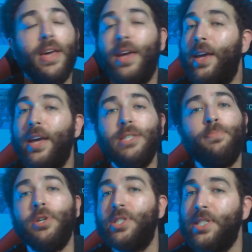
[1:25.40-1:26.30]
it's
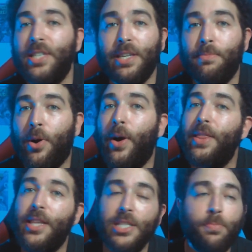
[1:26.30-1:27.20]
Pusha T, bro.
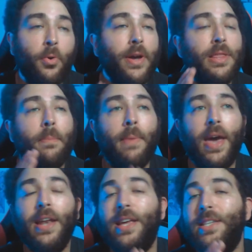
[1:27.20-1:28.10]
At this point, the
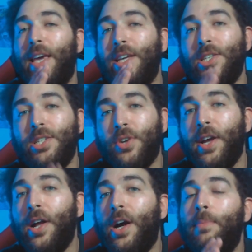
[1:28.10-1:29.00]
man is a
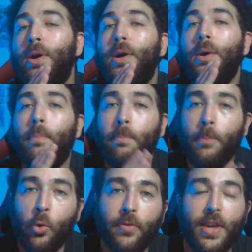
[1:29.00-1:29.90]
straight up
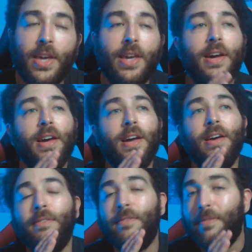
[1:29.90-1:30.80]
movie
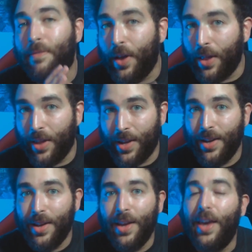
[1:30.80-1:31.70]

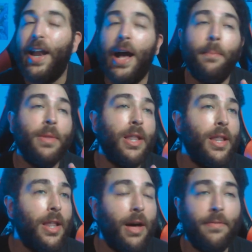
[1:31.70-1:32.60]
villain, and I'm
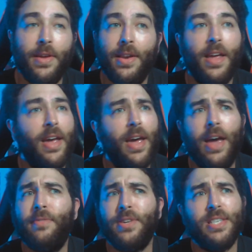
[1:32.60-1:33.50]
loving
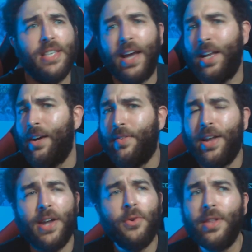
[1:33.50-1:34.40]
every second of it.
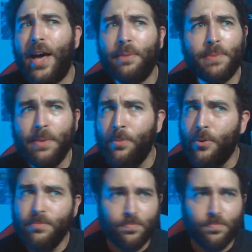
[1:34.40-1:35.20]
I know a lot of people